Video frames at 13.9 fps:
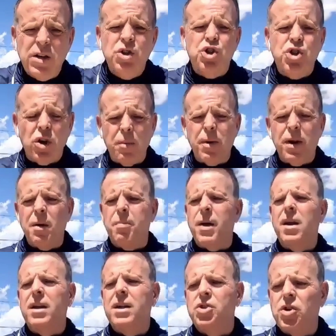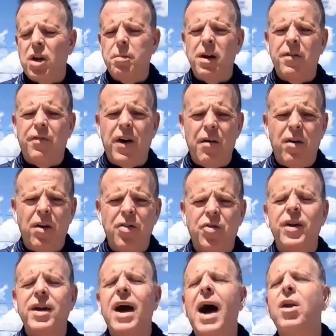Should have been a penalty, should have been a
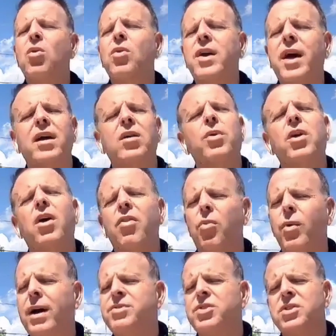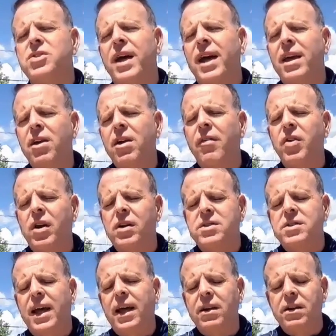5-on-3. I don't care what all the refs are saying. You have to
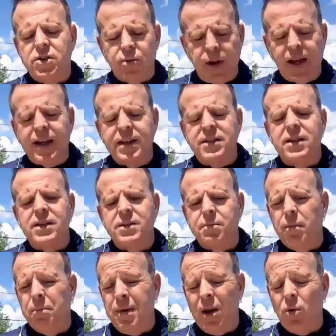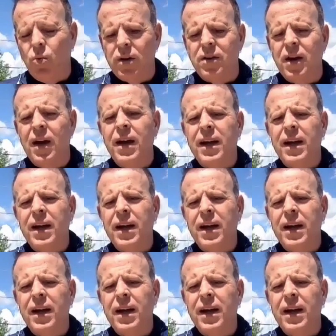understand, Sarina gets this, many wouldn't.